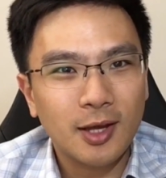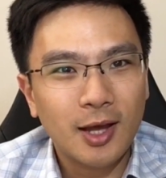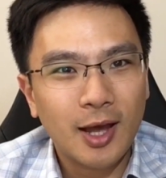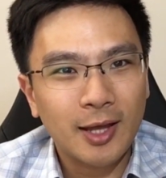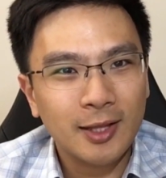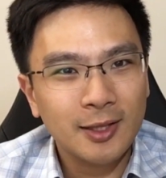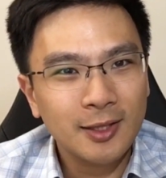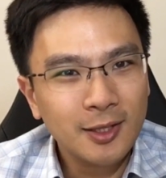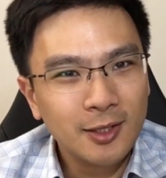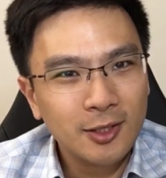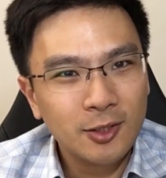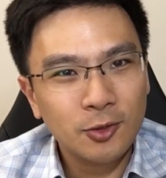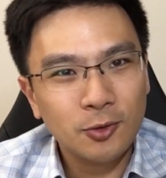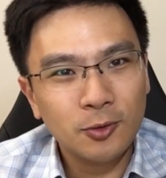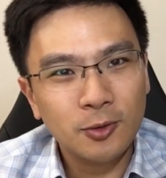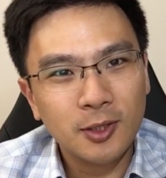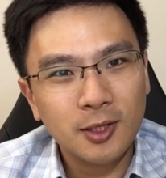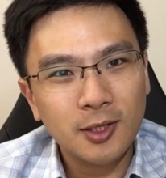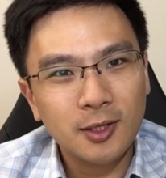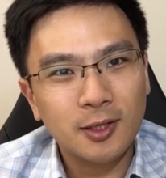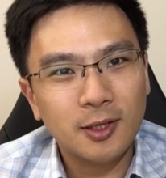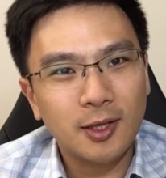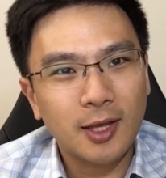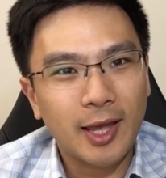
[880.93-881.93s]
I think you
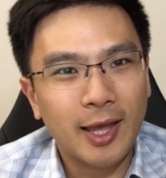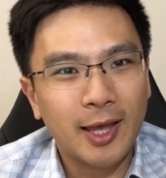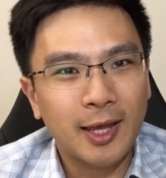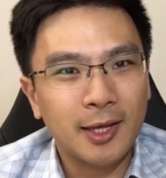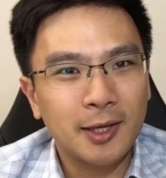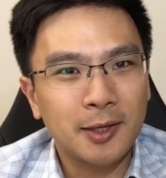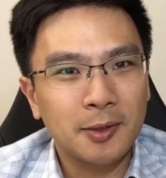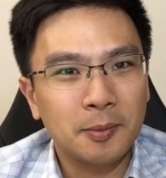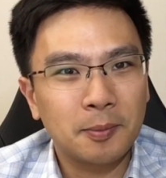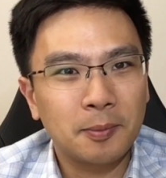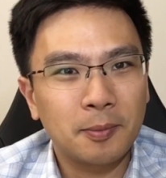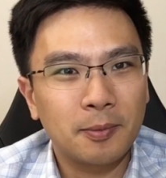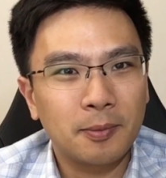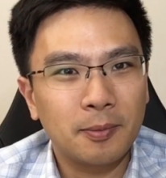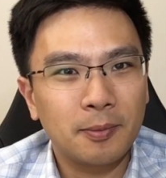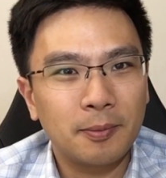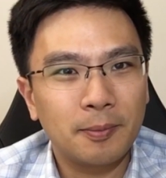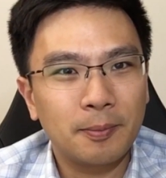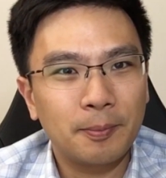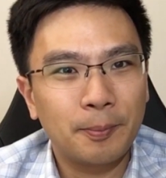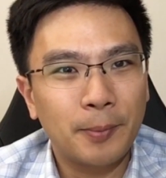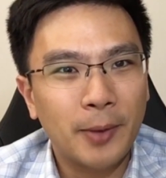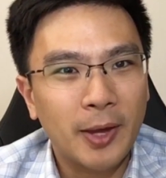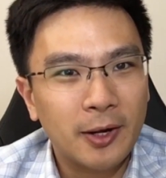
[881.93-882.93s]
need a
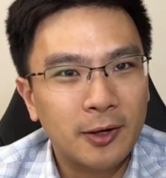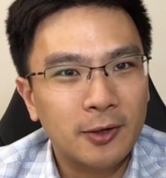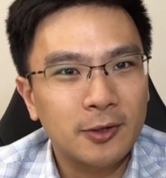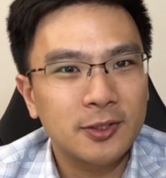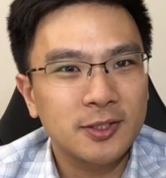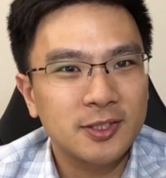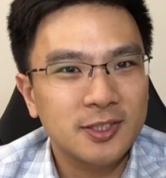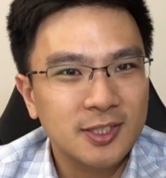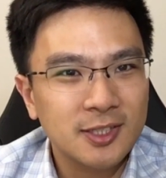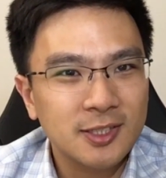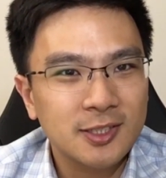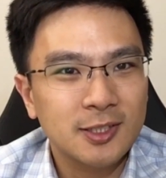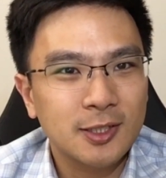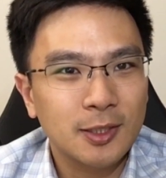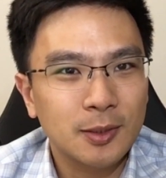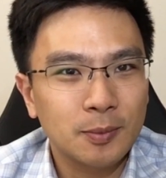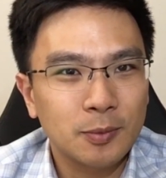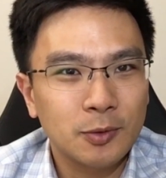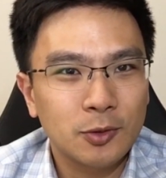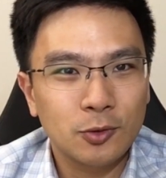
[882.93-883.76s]
better system